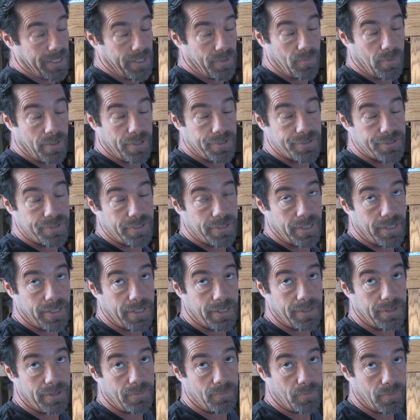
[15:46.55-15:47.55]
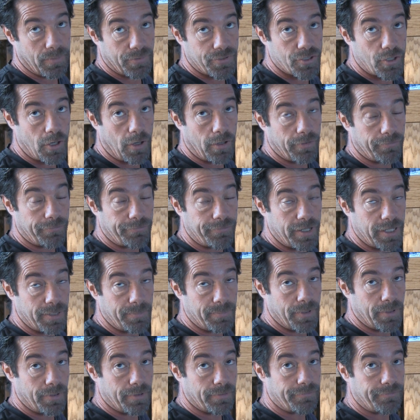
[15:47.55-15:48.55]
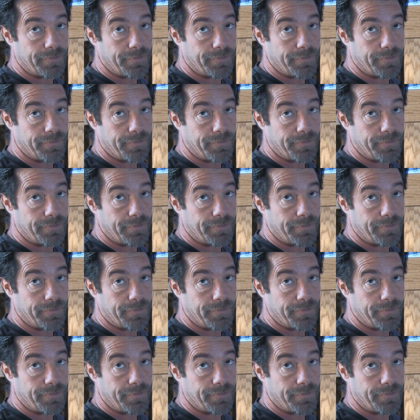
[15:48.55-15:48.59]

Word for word: and he wants to hit what's called a feed mode,